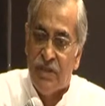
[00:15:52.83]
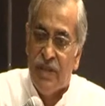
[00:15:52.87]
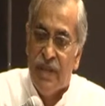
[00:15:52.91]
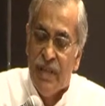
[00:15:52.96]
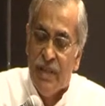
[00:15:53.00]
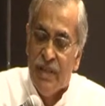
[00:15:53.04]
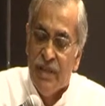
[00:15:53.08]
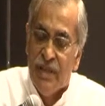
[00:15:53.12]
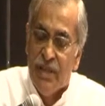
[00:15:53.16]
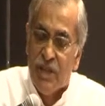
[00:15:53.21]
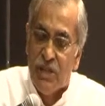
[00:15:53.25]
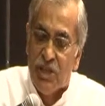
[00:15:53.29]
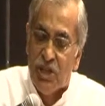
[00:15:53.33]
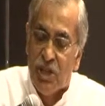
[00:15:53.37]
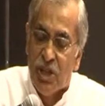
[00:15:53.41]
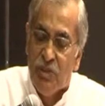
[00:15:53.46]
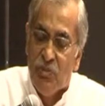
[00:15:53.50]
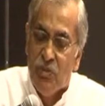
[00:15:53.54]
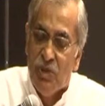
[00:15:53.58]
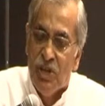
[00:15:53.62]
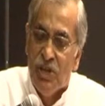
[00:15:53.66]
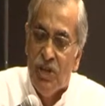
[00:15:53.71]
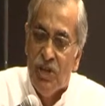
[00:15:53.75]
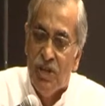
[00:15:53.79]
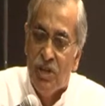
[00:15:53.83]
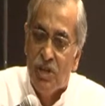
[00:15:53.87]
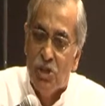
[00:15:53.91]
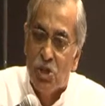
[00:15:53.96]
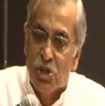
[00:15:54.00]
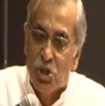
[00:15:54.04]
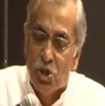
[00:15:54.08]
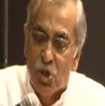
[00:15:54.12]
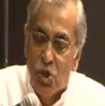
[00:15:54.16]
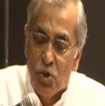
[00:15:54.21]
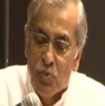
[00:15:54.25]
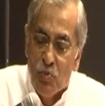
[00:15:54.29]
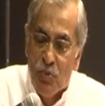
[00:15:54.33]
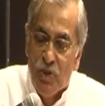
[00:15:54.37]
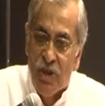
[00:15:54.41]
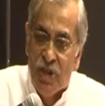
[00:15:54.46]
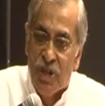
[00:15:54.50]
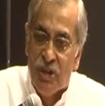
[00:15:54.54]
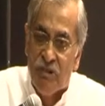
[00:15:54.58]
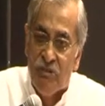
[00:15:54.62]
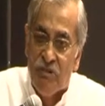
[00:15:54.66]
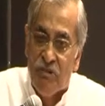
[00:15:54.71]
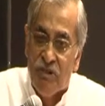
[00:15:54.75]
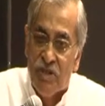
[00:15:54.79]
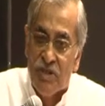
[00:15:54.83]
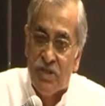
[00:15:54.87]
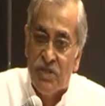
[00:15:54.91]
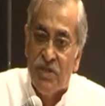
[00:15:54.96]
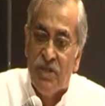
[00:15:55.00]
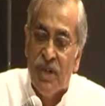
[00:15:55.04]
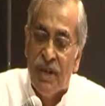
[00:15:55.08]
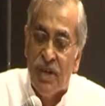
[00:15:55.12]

Then the Tamilians should be addressed.